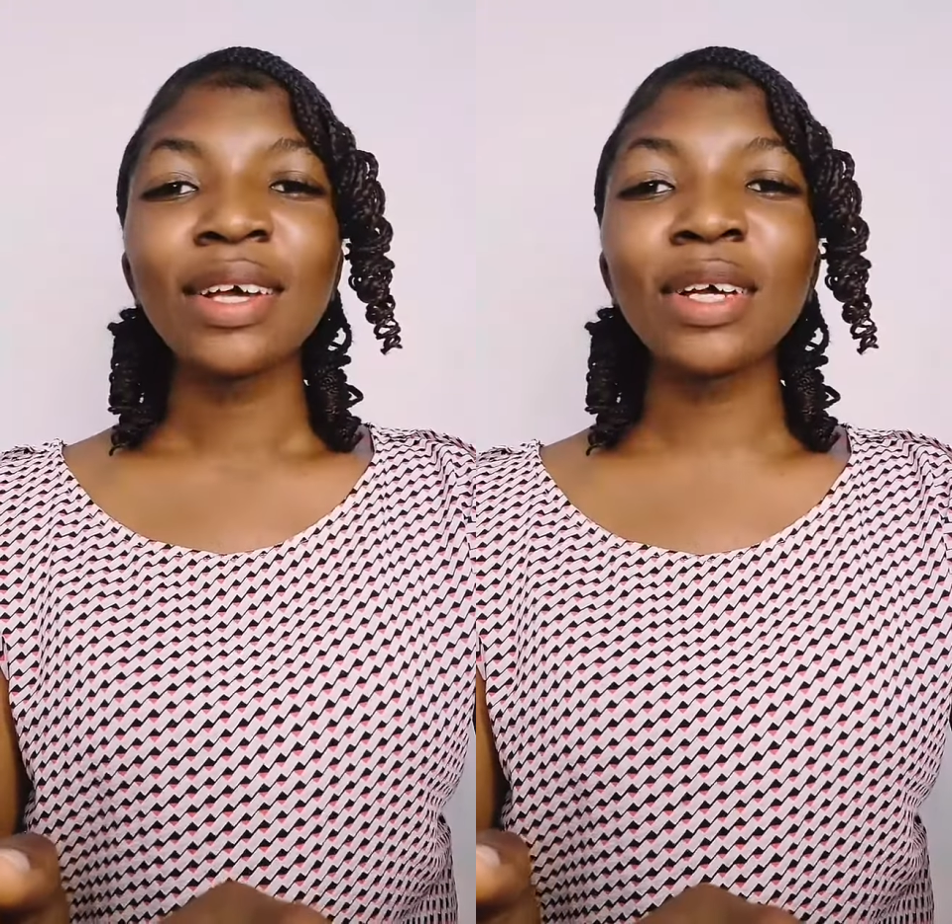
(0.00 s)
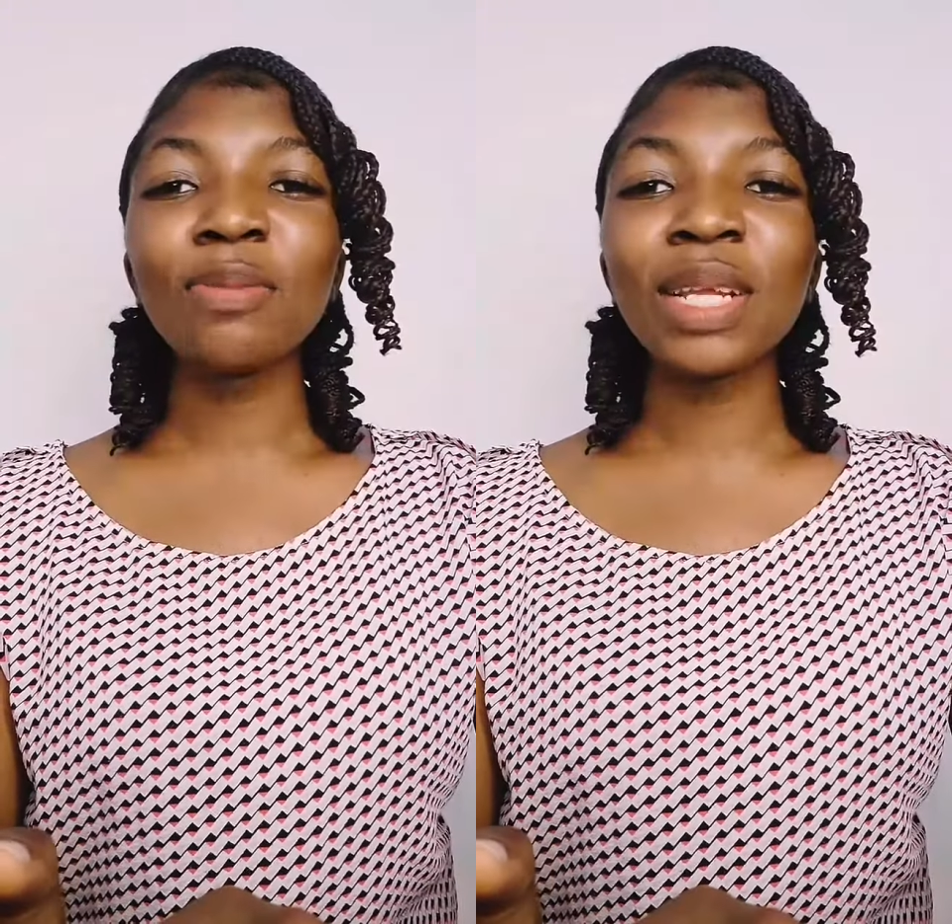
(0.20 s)

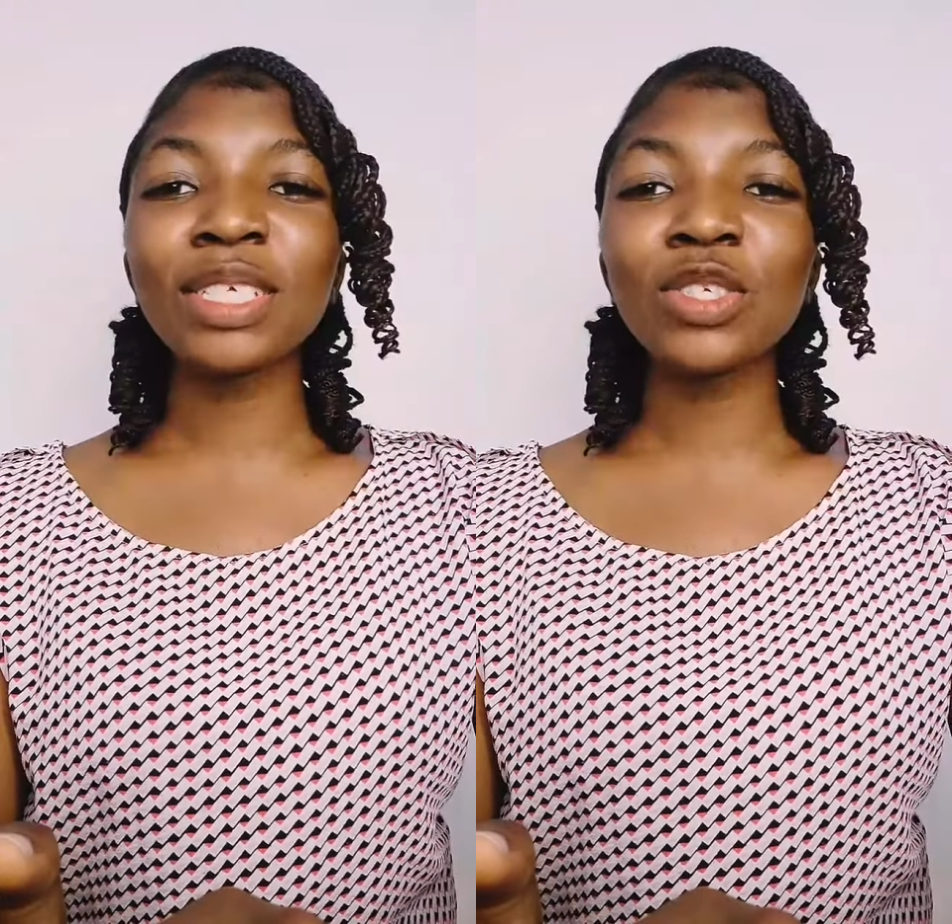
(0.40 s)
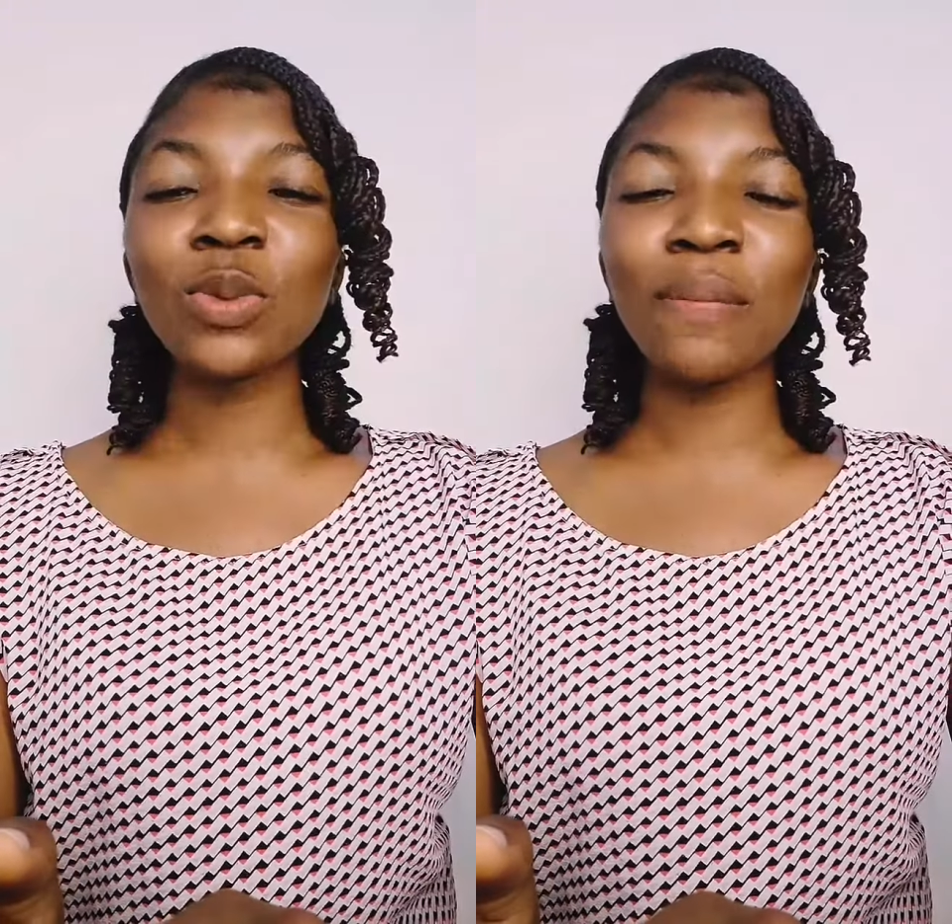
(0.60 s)
God
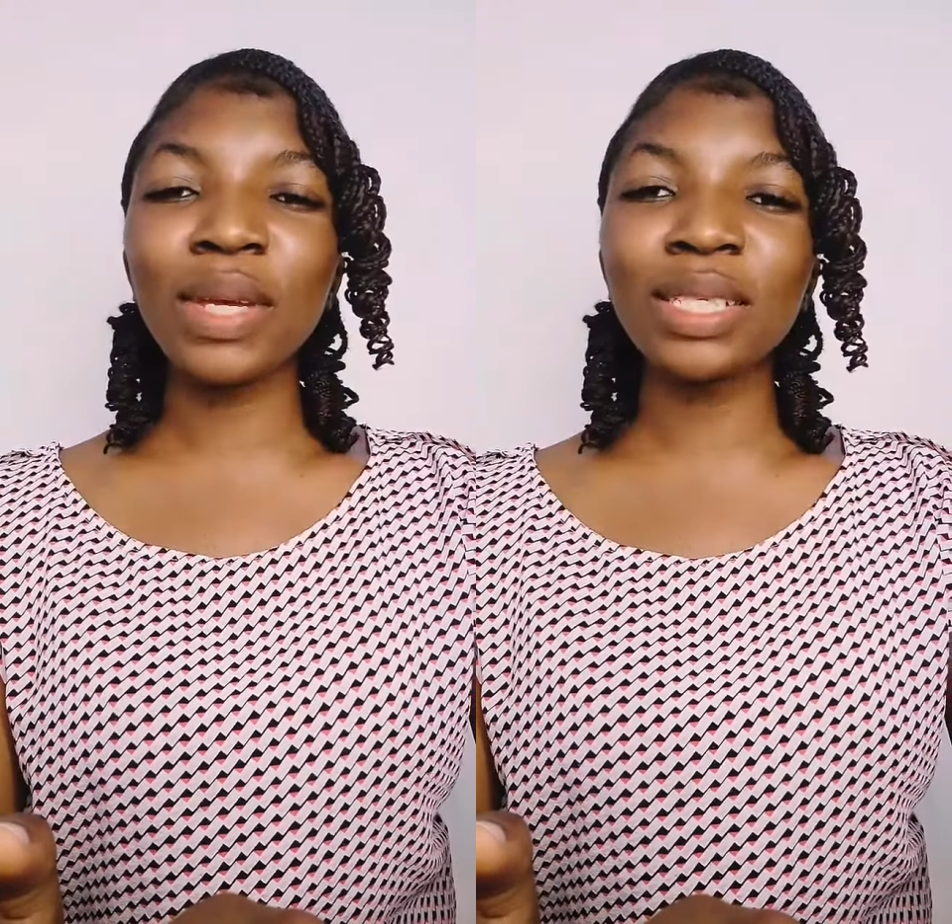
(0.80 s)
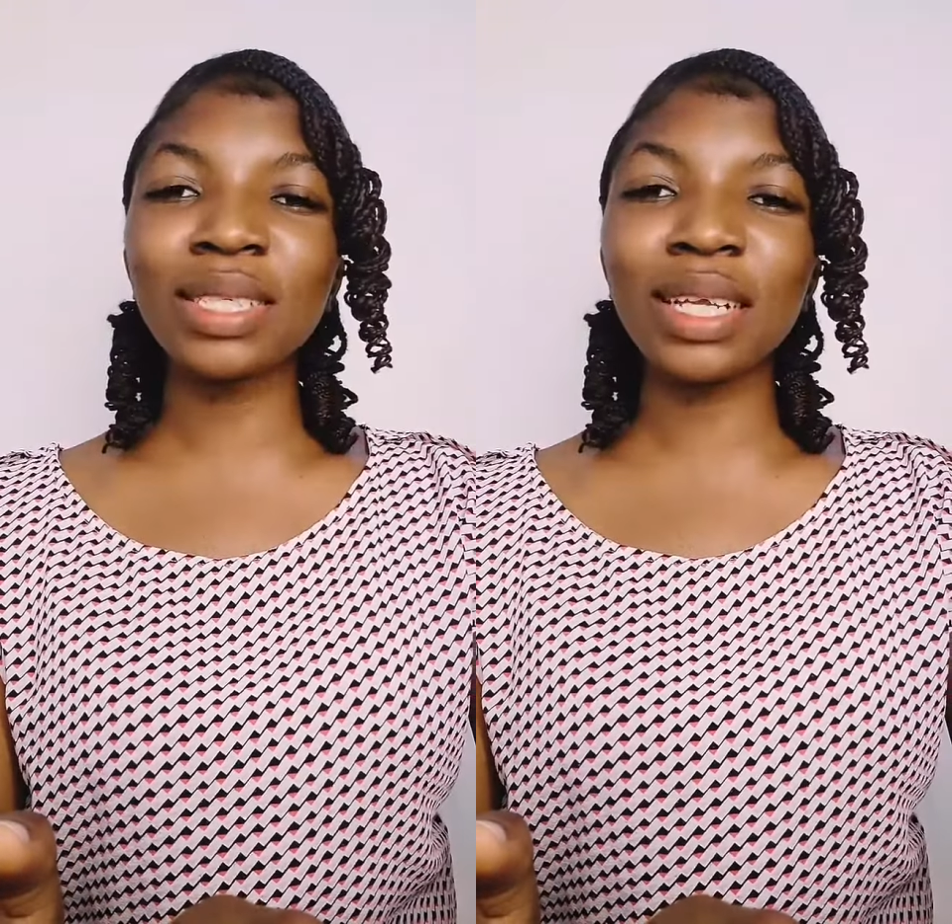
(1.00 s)
bless you
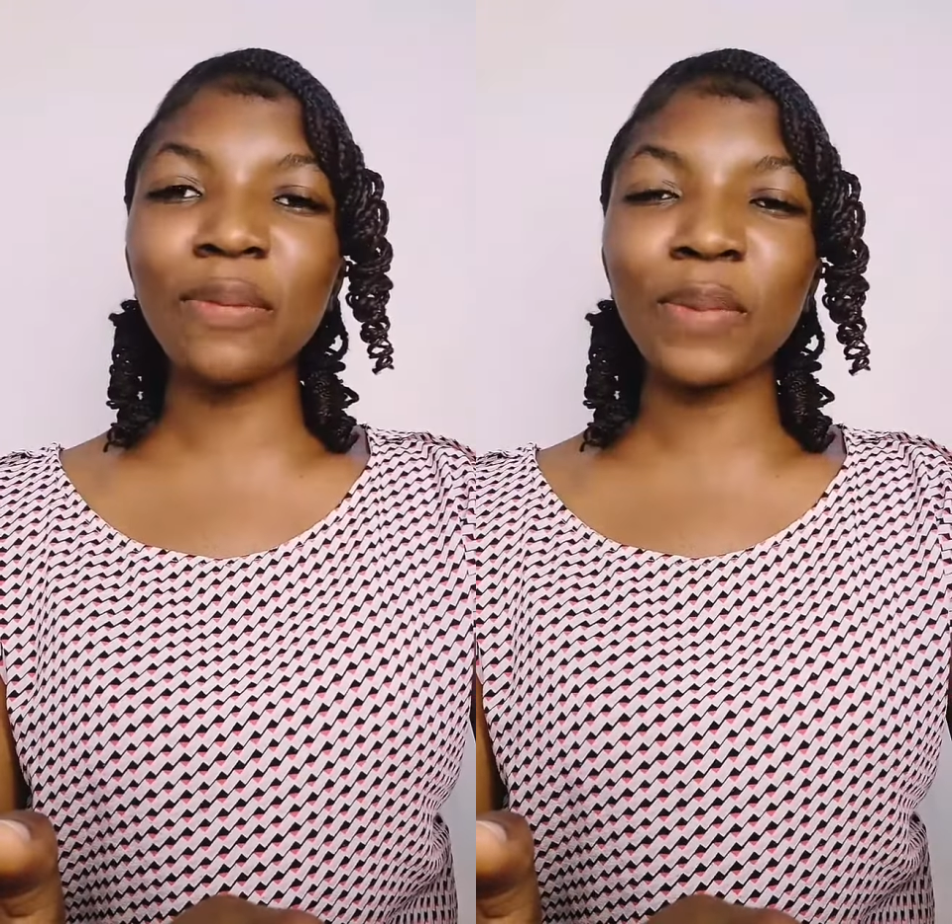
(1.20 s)
amazingly.